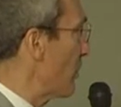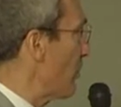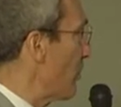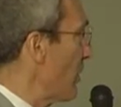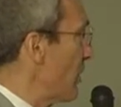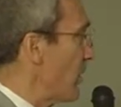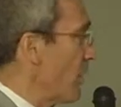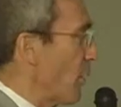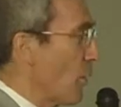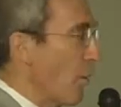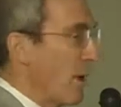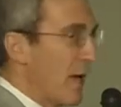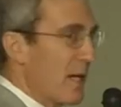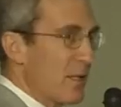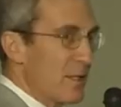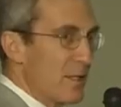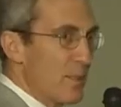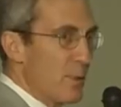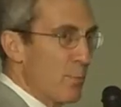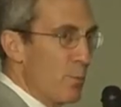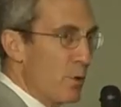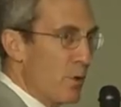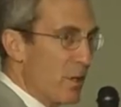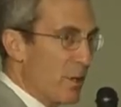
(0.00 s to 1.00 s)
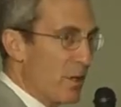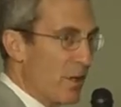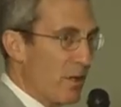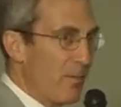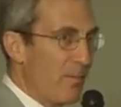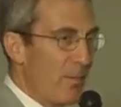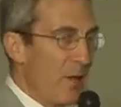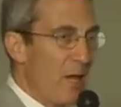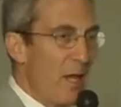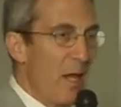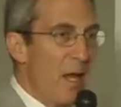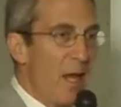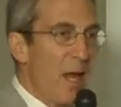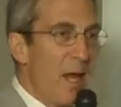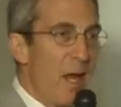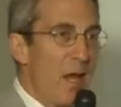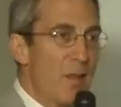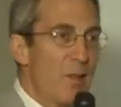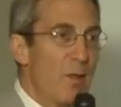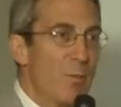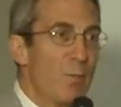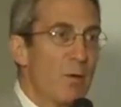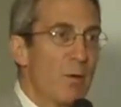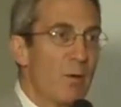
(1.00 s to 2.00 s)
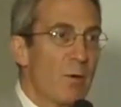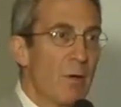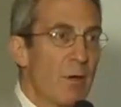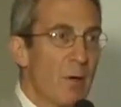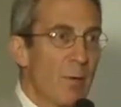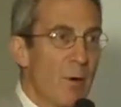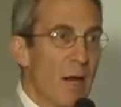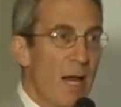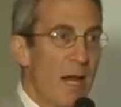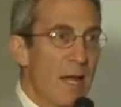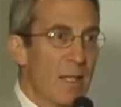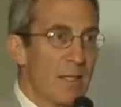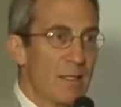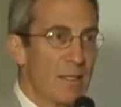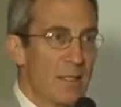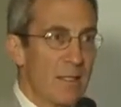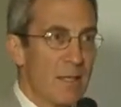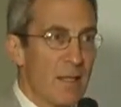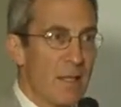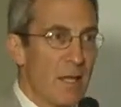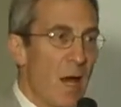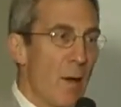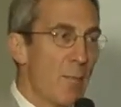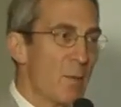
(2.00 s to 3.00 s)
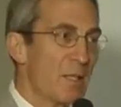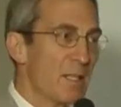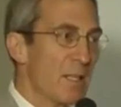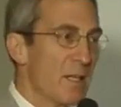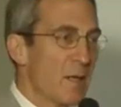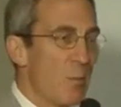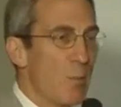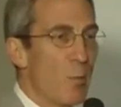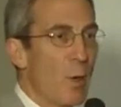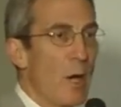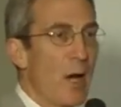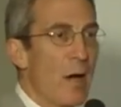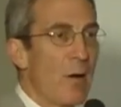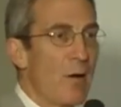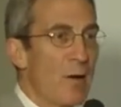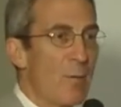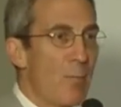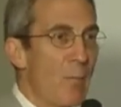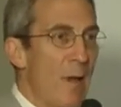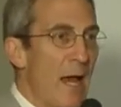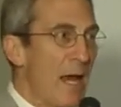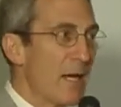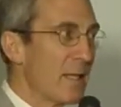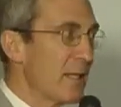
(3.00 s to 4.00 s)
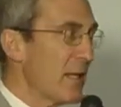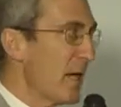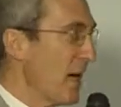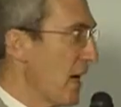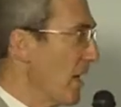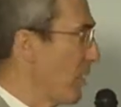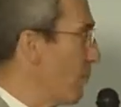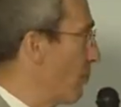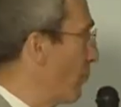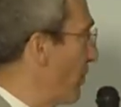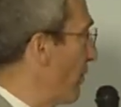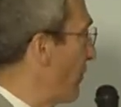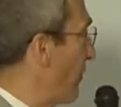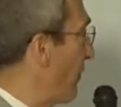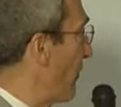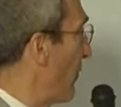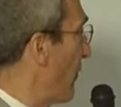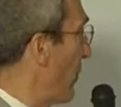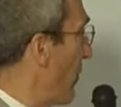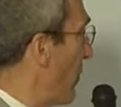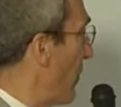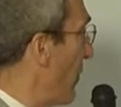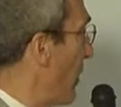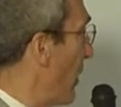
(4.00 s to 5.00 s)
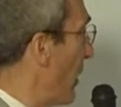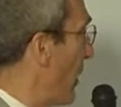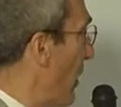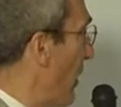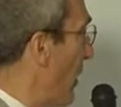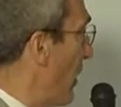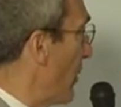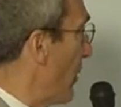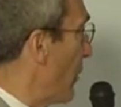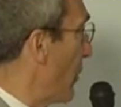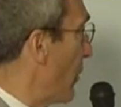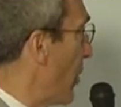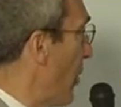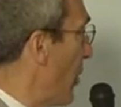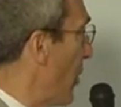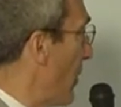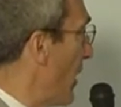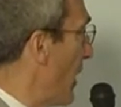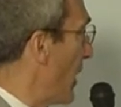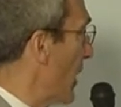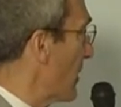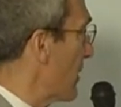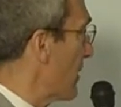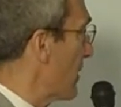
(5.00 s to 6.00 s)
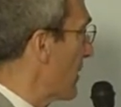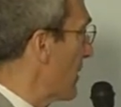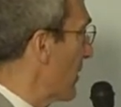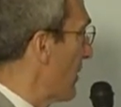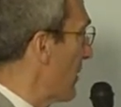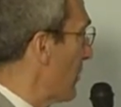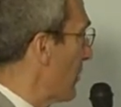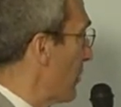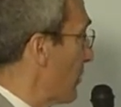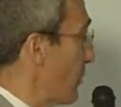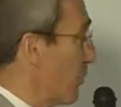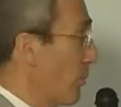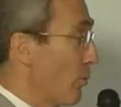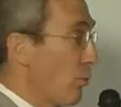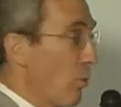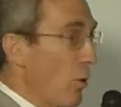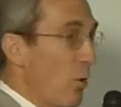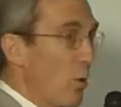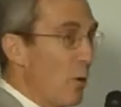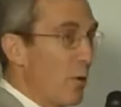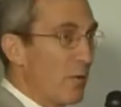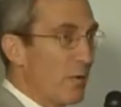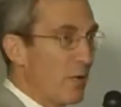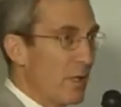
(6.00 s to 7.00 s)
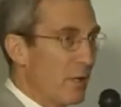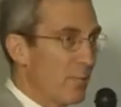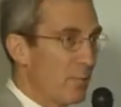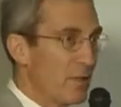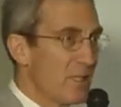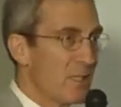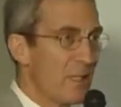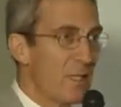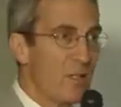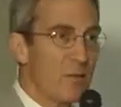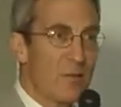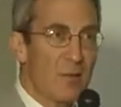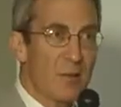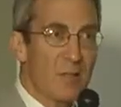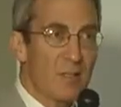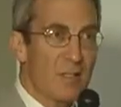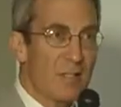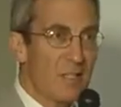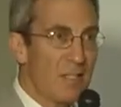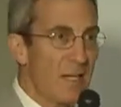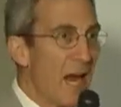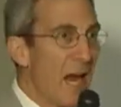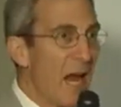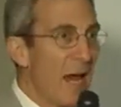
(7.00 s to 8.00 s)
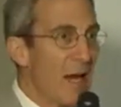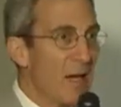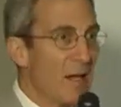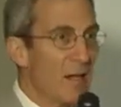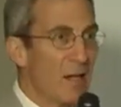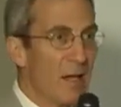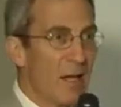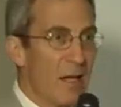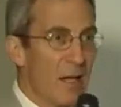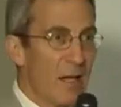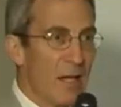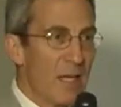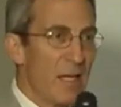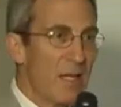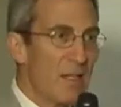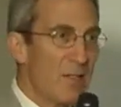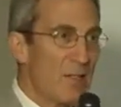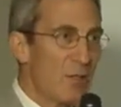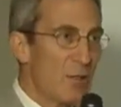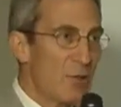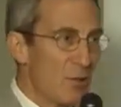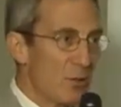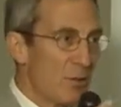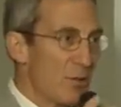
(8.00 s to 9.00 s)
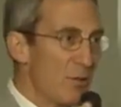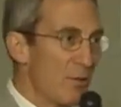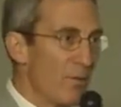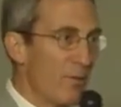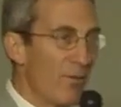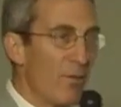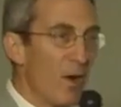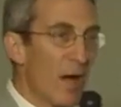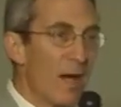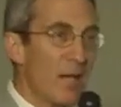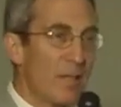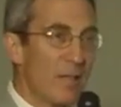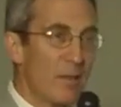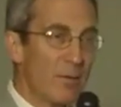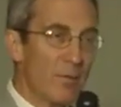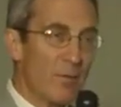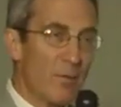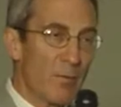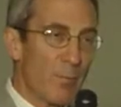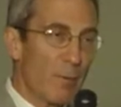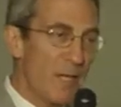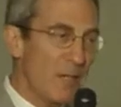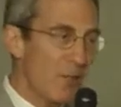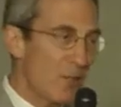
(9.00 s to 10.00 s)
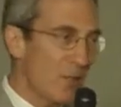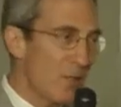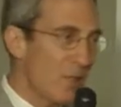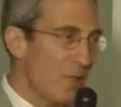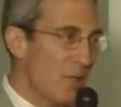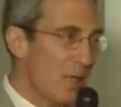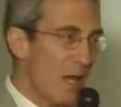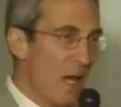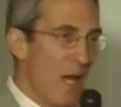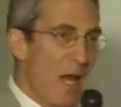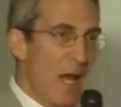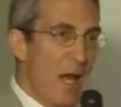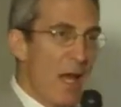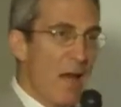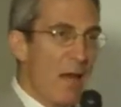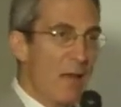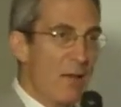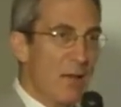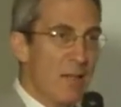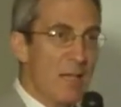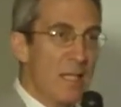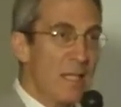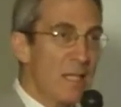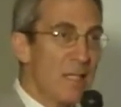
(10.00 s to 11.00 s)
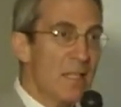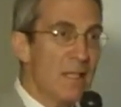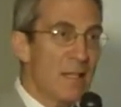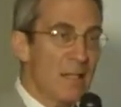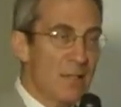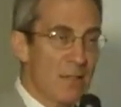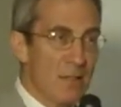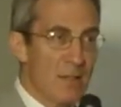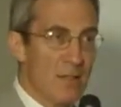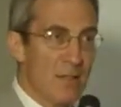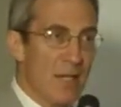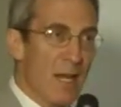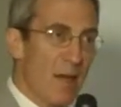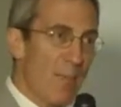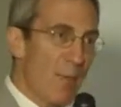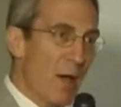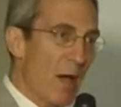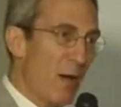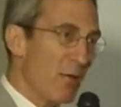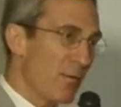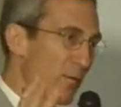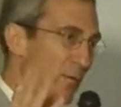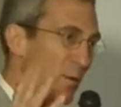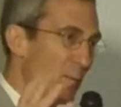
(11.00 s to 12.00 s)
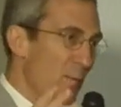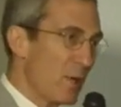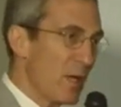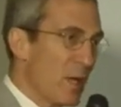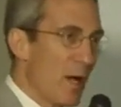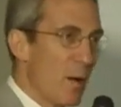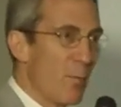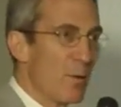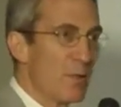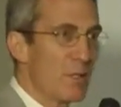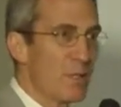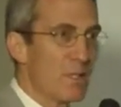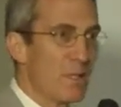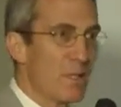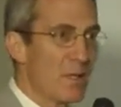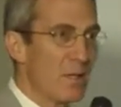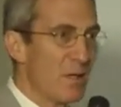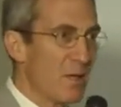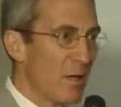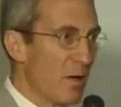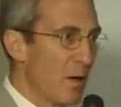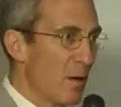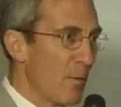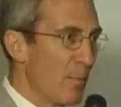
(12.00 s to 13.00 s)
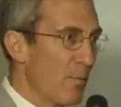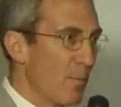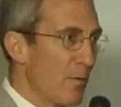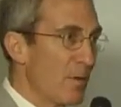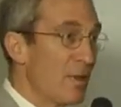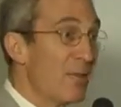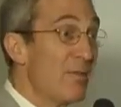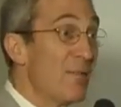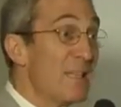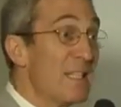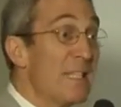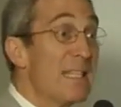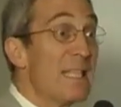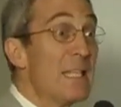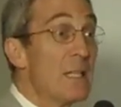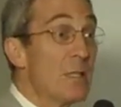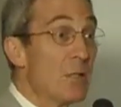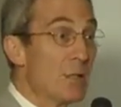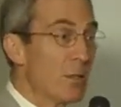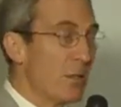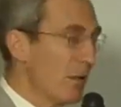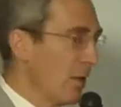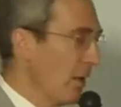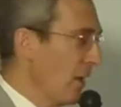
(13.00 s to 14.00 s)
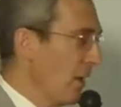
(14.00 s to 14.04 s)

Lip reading: we know as the book. And the bureaucrats in the Abbasid Empire in Baghdad preferred the codex to the roll. It was easier to stack, easier to find information, and an edict came out from the Abbasid, the vizier,